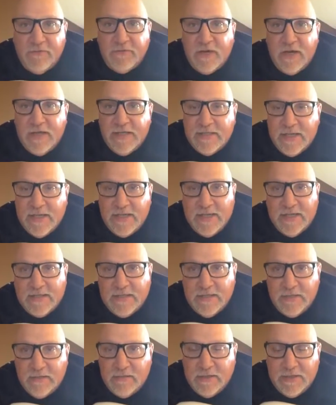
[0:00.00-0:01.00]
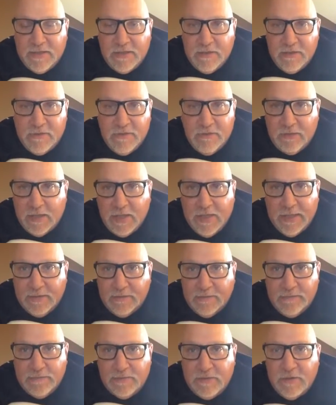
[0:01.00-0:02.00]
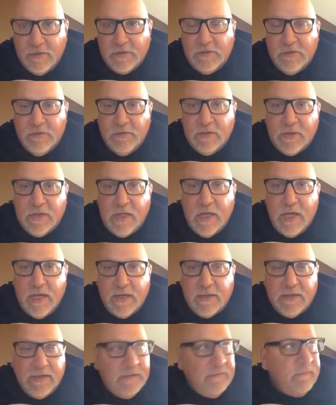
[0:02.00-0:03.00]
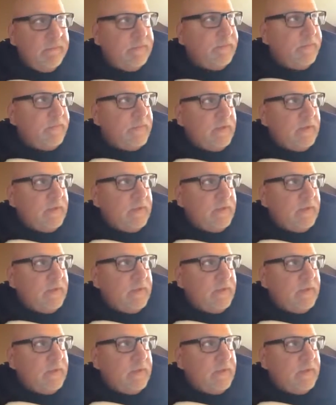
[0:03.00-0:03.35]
on Fridays, I guess they only do like till 2 o'clock, and